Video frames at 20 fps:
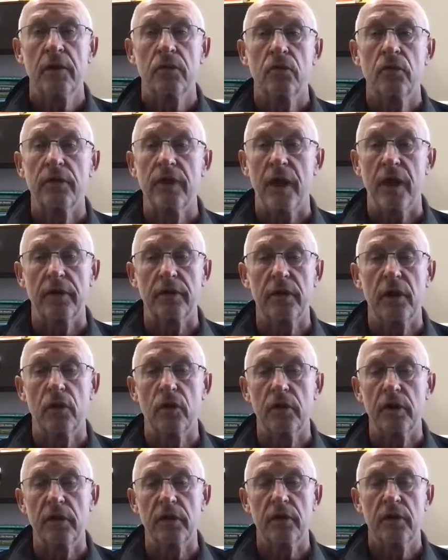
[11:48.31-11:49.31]
without
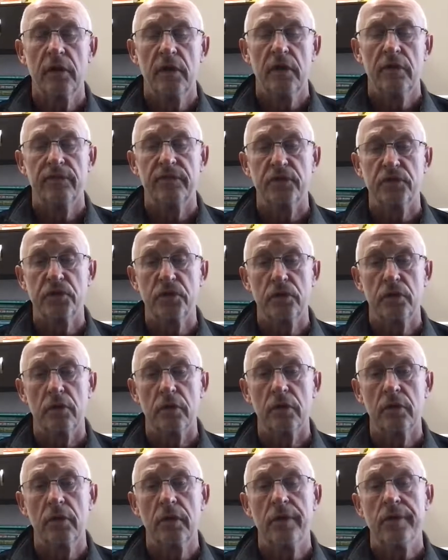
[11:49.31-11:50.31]
knowing for
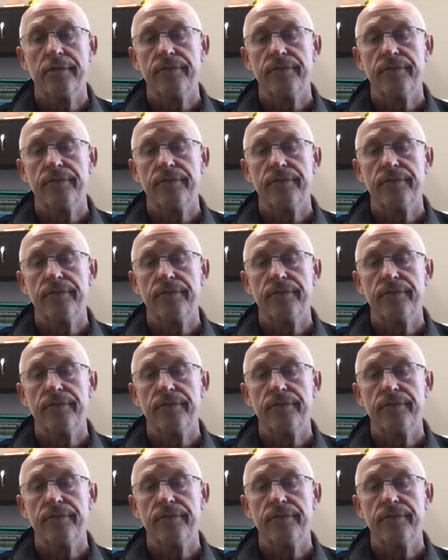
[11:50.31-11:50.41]
sure